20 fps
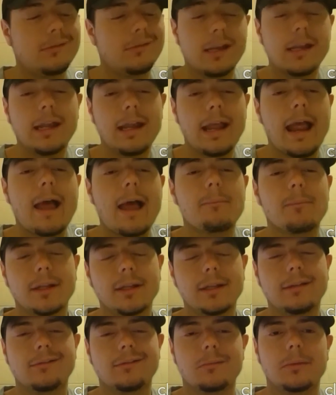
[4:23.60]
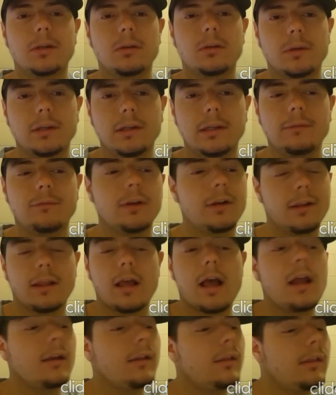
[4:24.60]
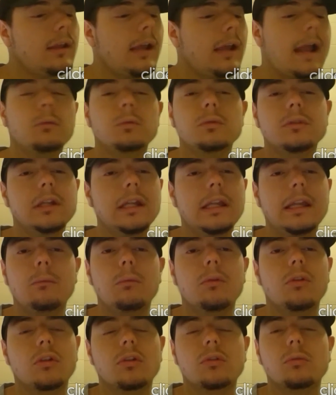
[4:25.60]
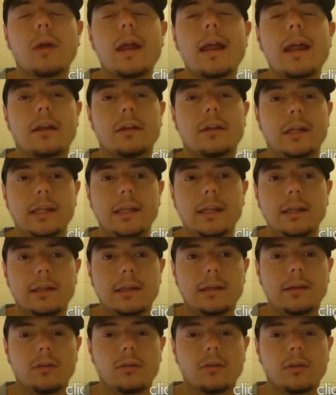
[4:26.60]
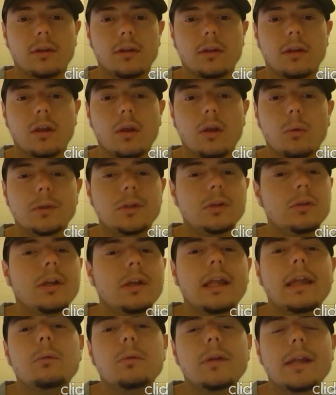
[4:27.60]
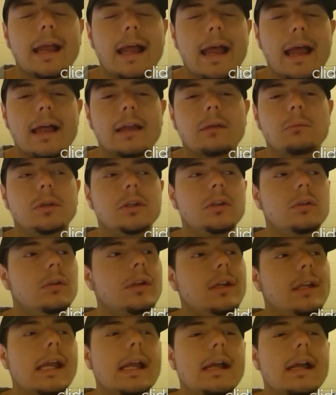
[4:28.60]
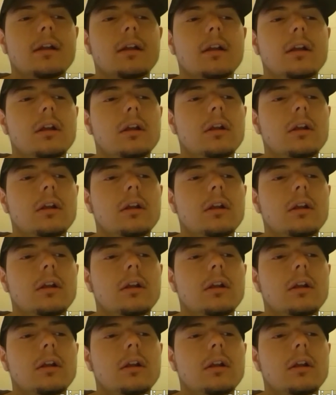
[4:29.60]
J.A. Happ, I think, should be a reliever. Because honestly, I don't think he was a threat on the Yankees. When you look at who they had, when you look at